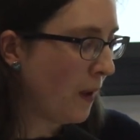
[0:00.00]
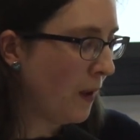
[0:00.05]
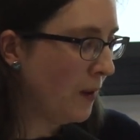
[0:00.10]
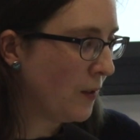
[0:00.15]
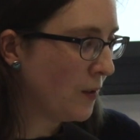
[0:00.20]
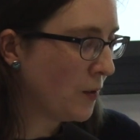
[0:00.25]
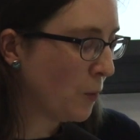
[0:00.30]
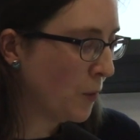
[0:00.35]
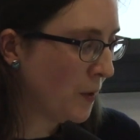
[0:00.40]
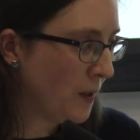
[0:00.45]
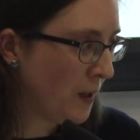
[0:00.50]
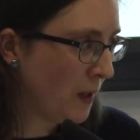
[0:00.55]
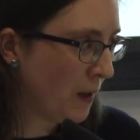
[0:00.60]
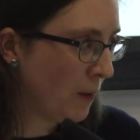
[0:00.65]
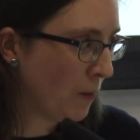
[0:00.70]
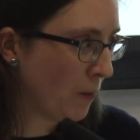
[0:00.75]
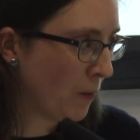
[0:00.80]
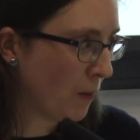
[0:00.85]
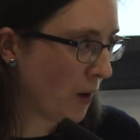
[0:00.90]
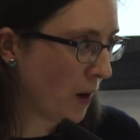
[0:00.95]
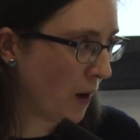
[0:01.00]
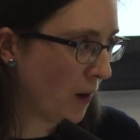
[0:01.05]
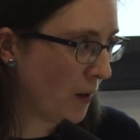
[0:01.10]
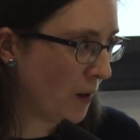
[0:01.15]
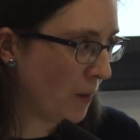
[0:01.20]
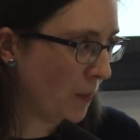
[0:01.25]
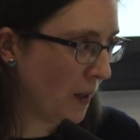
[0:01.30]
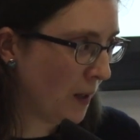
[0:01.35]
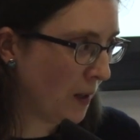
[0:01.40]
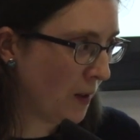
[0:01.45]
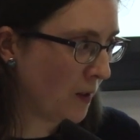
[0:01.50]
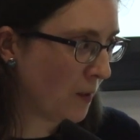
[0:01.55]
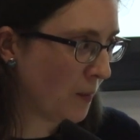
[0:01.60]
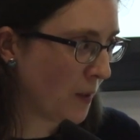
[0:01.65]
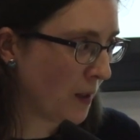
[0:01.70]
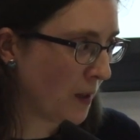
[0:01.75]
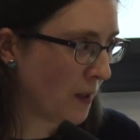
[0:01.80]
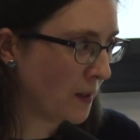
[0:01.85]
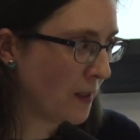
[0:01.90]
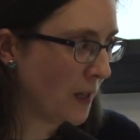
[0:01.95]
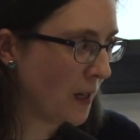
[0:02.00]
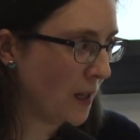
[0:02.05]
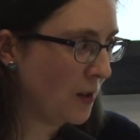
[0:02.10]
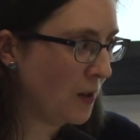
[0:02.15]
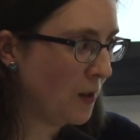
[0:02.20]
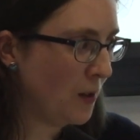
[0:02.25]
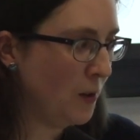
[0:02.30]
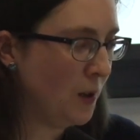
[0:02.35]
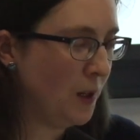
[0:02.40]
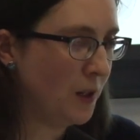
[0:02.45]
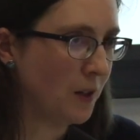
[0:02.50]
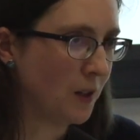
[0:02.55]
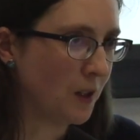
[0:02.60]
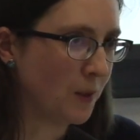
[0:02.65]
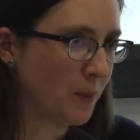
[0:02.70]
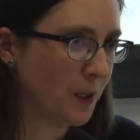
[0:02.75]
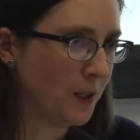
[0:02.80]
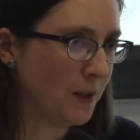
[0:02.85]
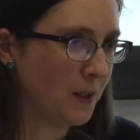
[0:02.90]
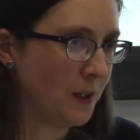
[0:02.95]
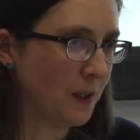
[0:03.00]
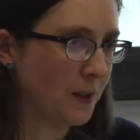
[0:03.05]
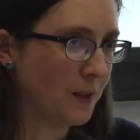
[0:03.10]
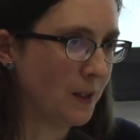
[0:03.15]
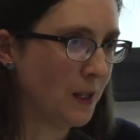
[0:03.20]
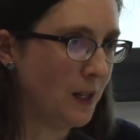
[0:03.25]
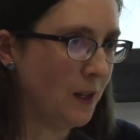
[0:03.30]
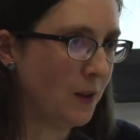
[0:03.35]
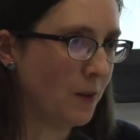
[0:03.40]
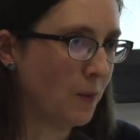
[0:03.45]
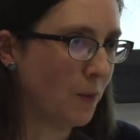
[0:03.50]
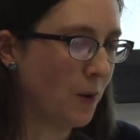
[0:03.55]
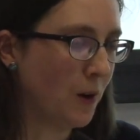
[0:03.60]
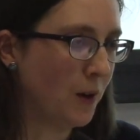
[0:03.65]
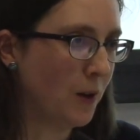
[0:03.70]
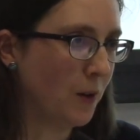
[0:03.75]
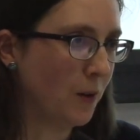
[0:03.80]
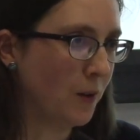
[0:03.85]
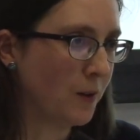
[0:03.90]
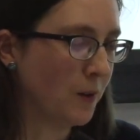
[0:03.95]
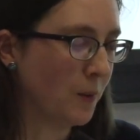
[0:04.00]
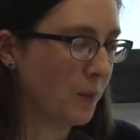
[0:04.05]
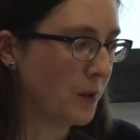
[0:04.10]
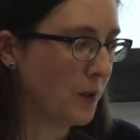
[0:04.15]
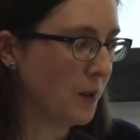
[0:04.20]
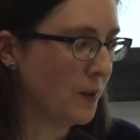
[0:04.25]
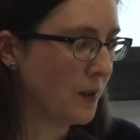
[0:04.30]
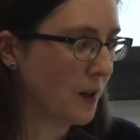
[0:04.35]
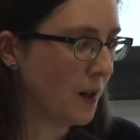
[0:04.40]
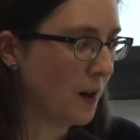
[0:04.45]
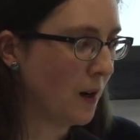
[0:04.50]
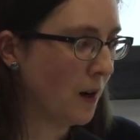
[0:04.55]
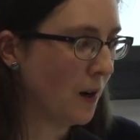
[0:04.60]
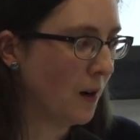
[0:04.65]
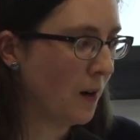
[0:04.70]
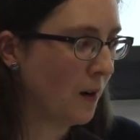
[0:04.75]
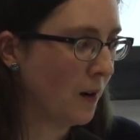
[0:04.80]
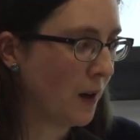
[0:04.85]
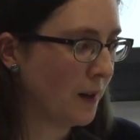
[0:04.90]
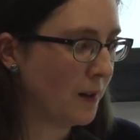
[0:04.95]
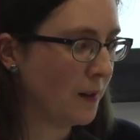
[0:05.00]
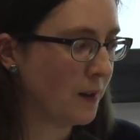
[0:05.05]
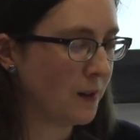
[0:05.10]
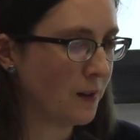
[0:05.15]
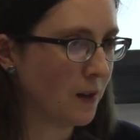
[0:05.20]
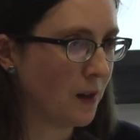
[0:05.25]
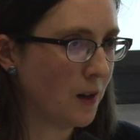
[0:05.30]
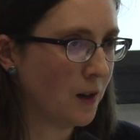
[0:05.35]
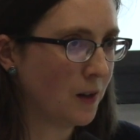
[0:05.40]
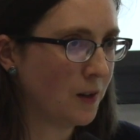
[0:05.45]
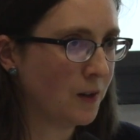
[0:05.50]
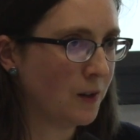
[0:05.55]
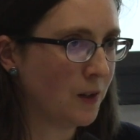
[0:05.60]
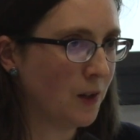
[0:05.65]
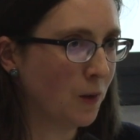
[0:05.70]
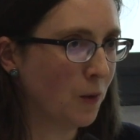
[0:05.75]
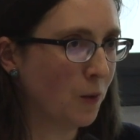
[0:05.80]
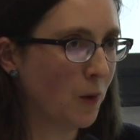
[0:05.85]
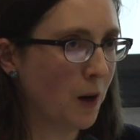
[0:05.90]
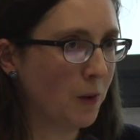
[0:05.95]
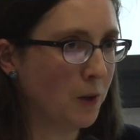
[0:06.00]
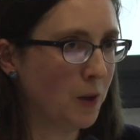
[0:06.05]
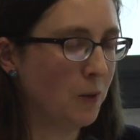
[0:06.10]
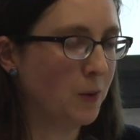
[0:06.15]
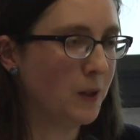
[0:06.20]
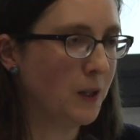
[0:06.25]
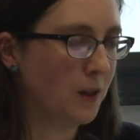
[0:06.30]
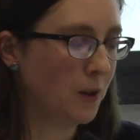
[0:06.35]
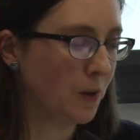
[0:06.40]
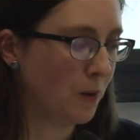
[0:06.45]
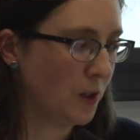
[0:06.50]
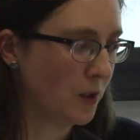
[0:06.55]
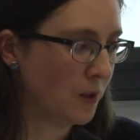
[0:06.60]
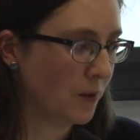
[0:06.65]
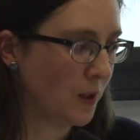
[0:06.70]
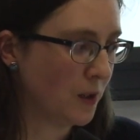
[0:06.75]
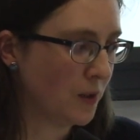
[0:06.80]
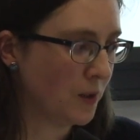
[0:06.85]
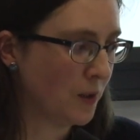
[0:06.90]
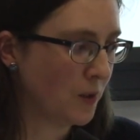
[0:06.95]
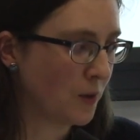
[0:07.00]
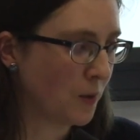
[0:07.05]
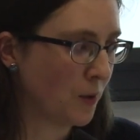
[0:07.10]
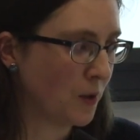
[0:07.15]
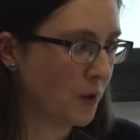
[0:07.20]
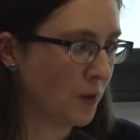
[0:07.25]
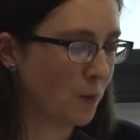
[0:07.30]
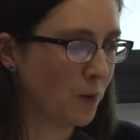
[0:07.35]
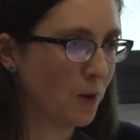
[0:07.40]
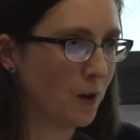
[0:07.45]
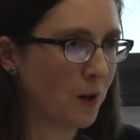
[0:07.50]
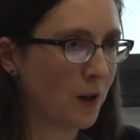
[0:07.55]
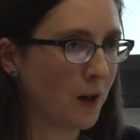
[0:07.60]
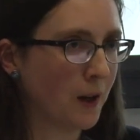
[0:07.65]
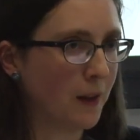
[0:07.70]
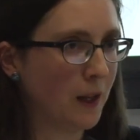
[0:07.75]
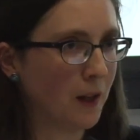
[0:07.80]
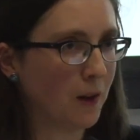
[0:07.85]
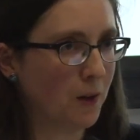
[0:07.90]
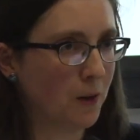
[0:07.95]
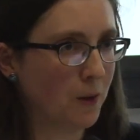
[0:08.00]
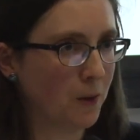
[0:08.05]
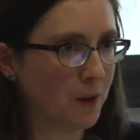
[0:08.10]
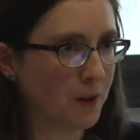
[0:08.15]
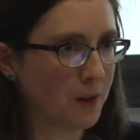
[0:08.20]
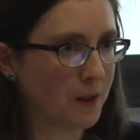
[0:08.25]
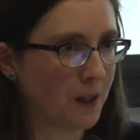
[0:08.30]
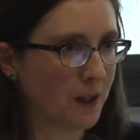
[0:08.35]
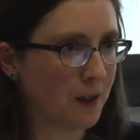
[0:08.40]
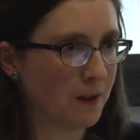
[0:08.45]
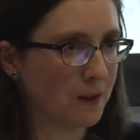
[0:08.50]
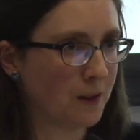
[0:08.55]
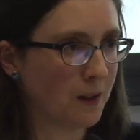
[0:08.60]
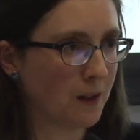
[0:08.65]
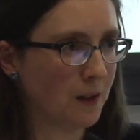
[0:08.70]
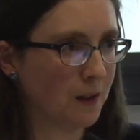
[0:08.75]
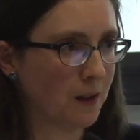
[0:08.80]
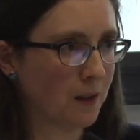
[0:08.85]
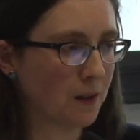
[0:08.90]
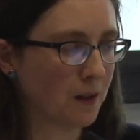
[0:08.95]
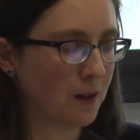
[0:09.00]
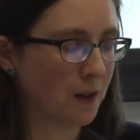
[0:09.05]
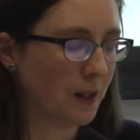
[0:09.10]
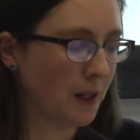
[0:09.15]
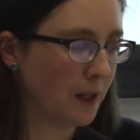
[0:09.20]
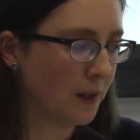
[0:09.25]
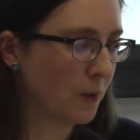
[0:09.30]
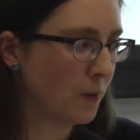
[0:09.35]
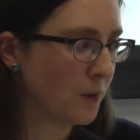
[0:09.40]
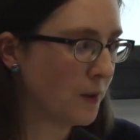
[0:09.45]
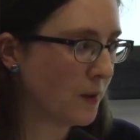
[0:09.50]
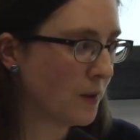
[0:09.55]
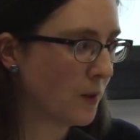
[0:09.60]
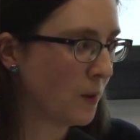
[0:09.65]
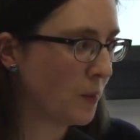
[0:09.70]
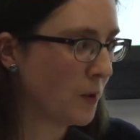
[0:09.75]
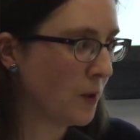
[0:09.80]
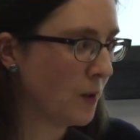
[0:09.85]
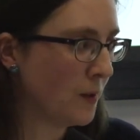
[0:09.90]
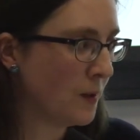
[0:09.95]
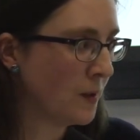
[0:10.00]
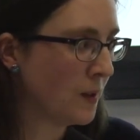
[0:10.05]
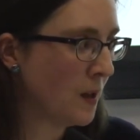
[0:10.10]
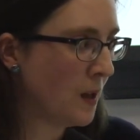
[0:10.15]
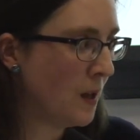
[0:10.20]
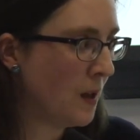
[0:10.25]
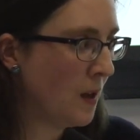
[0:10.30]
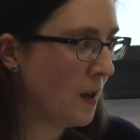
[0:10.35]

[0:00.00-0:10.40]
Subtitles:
So one thing in regard to mechanisms, as I said, you need to explicitly state what your assumptions are at the start. How do you think your intervention is going to work, and then are you going to test data to collect those assumptions?